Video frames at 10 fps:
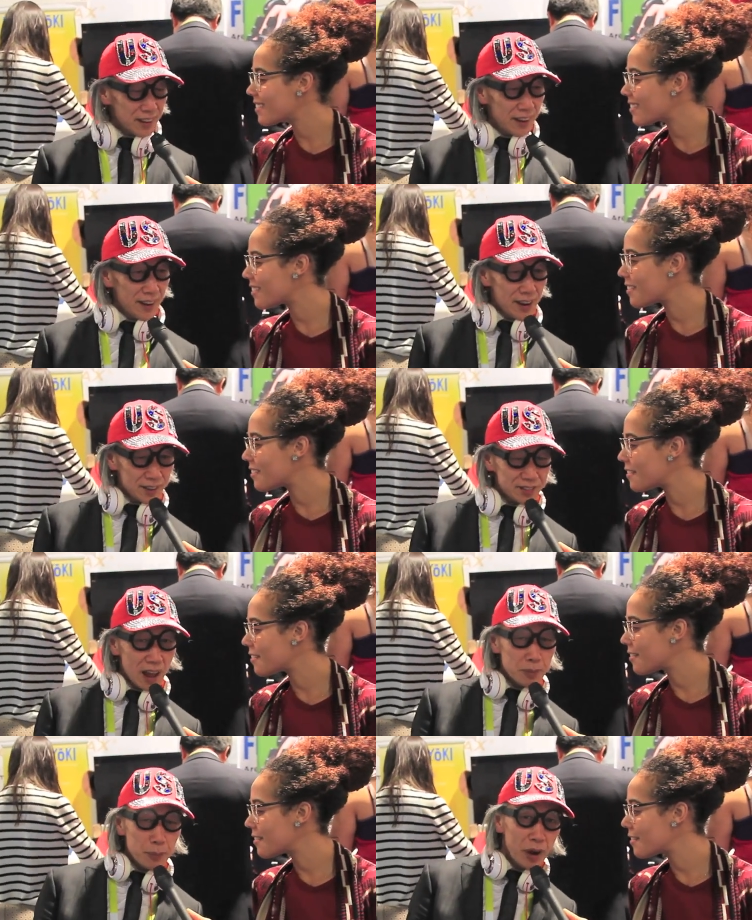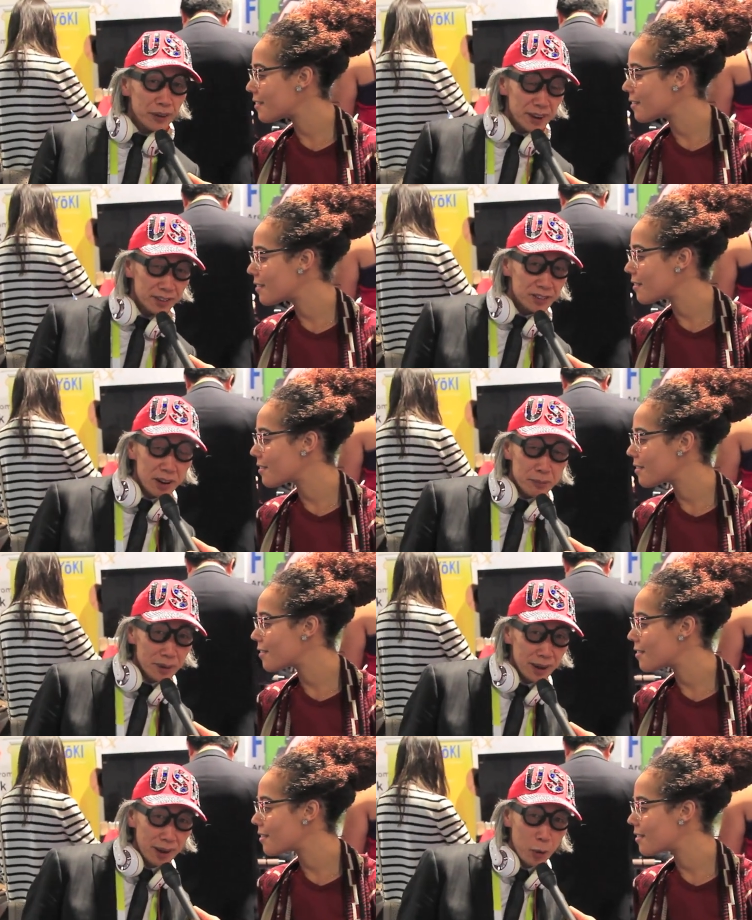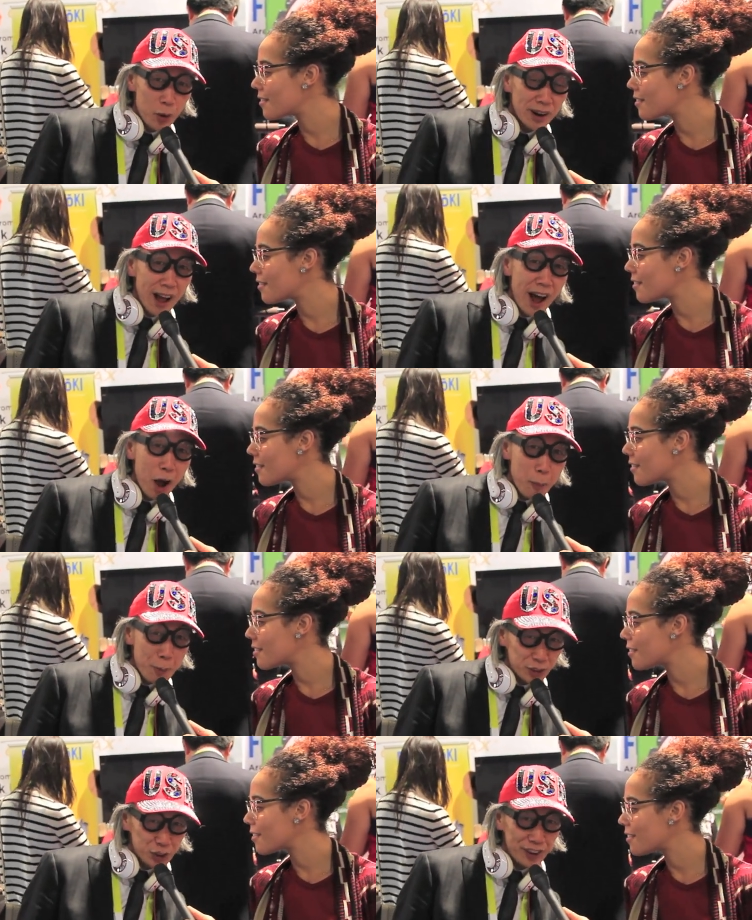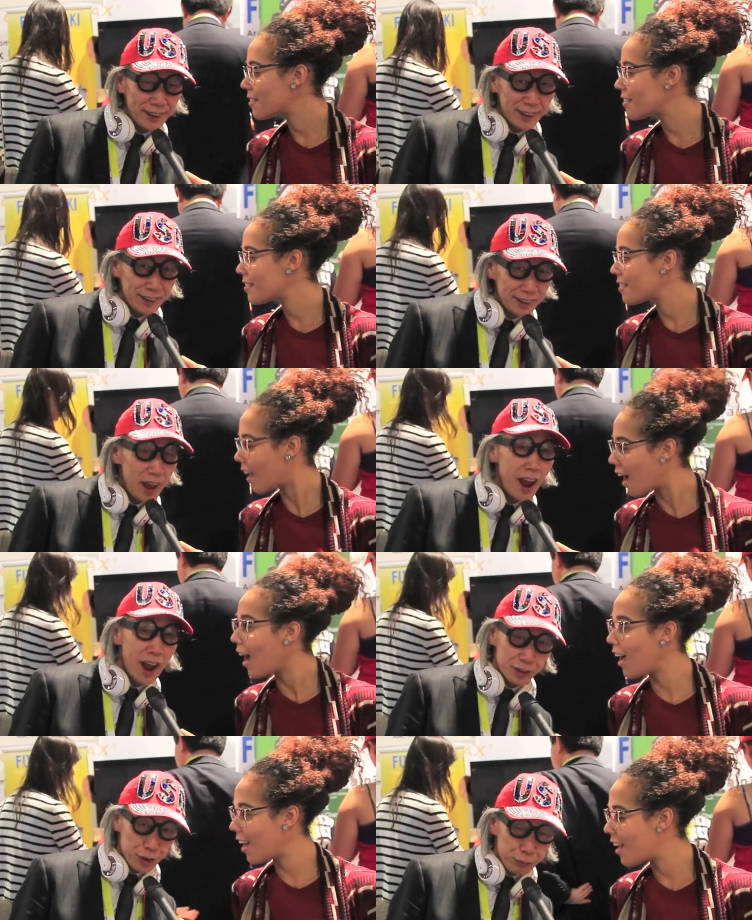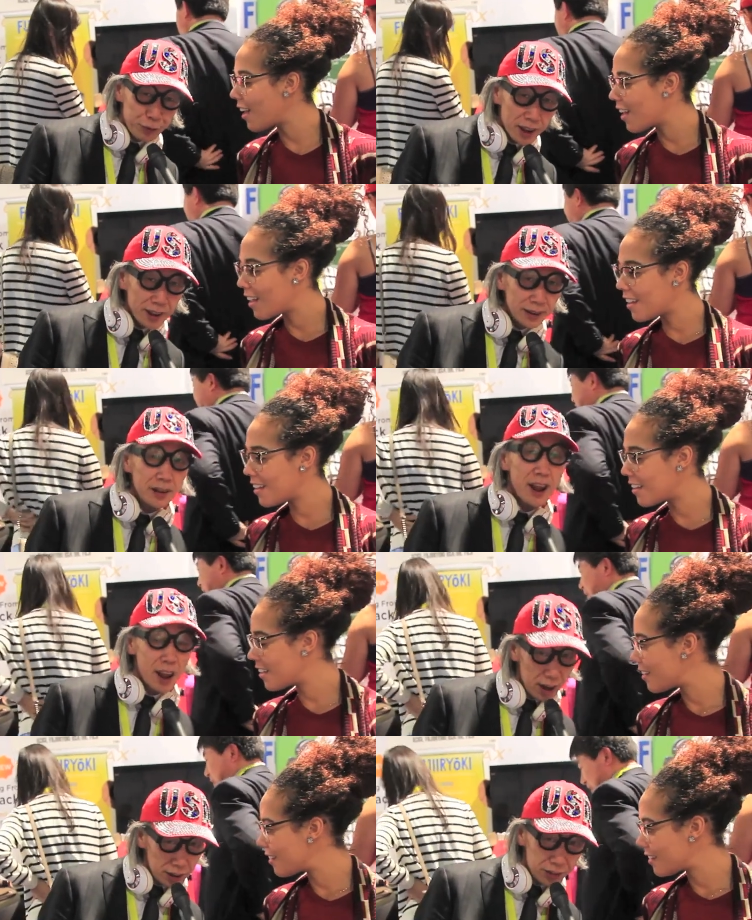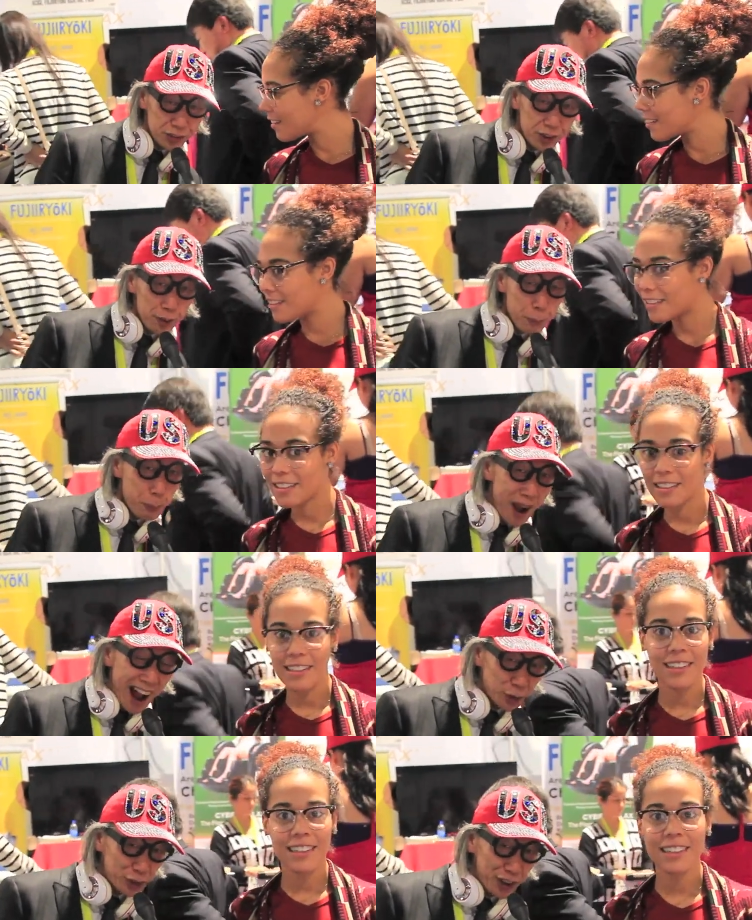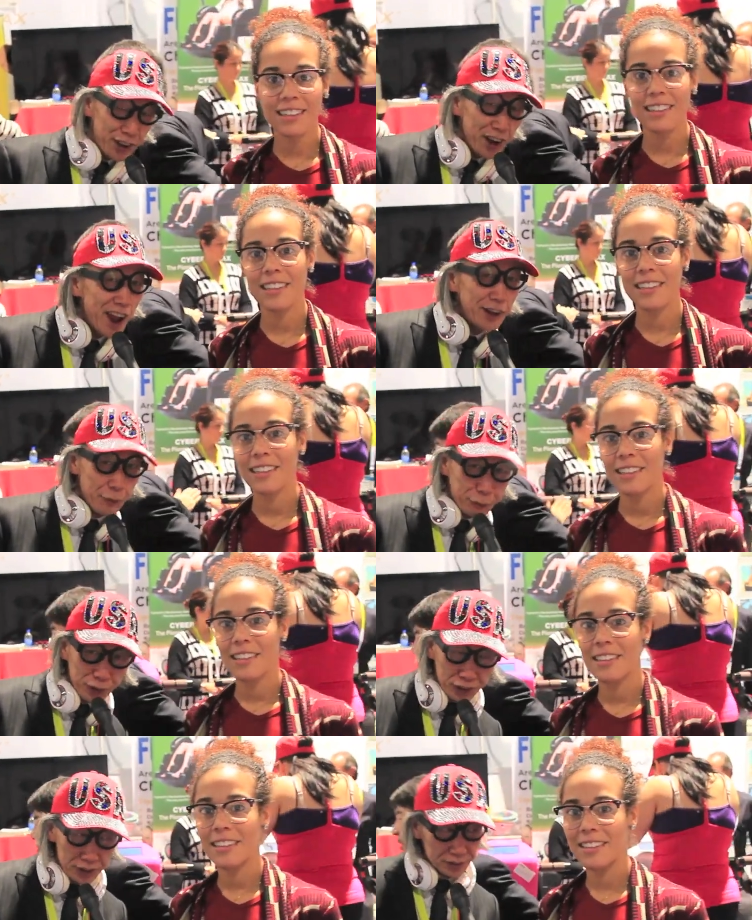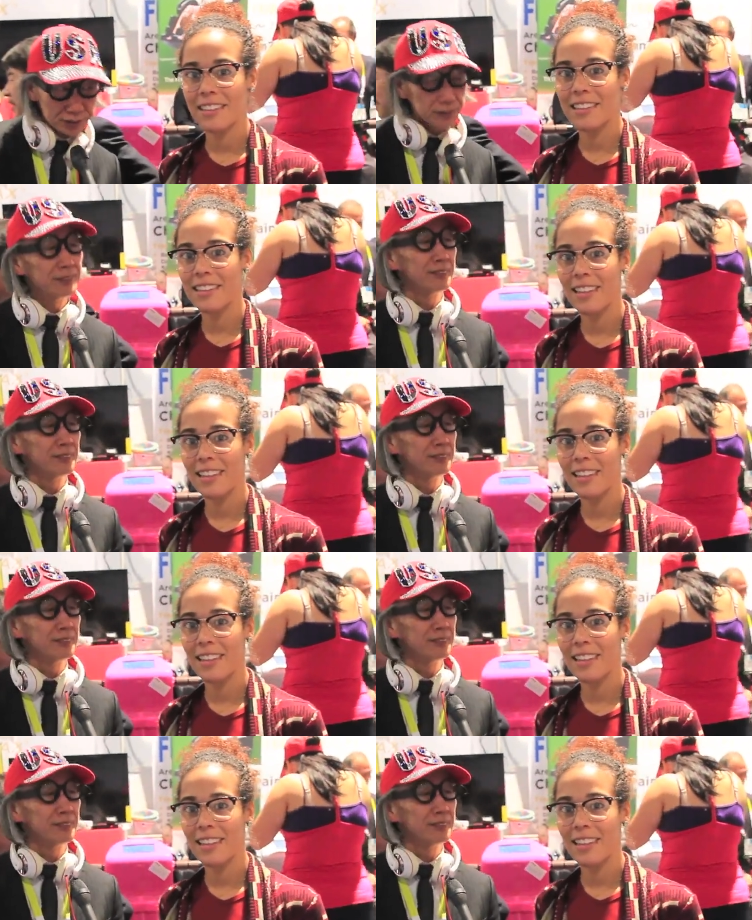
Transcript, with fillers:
Speaker 1: a CyberBody Slim Workout Machine. It's fun, energy, passion, and fitness.